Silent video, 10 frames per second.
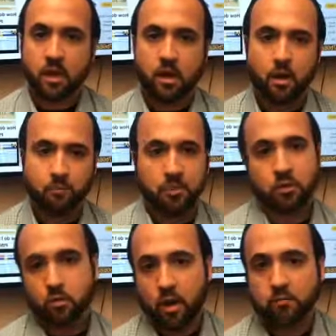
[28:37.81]
um,
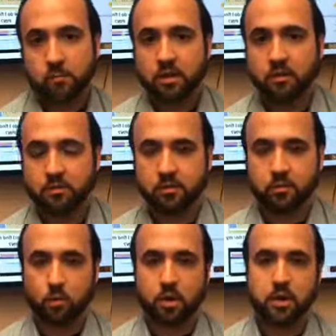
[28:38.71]
then you'll have the benefit
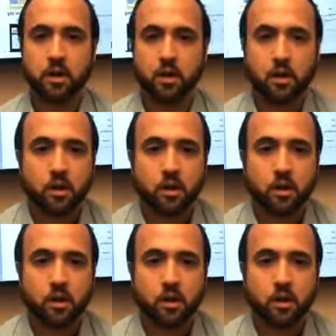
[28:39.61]
for one year.